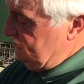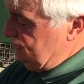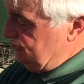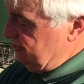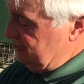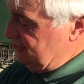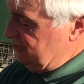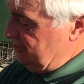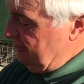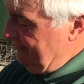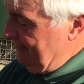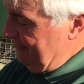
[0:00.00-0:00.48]
it
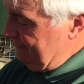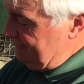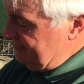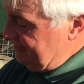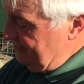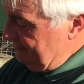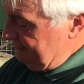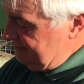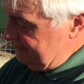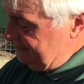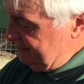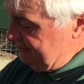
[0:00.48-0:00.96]
just so happens
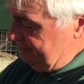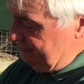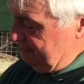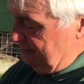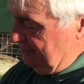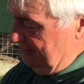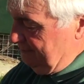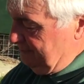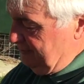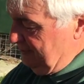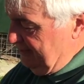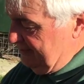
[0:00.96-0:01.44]
that was in the
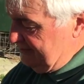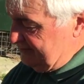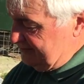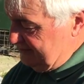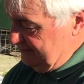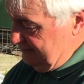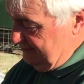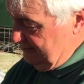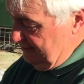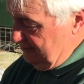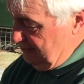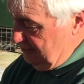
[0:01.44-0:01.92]
right place.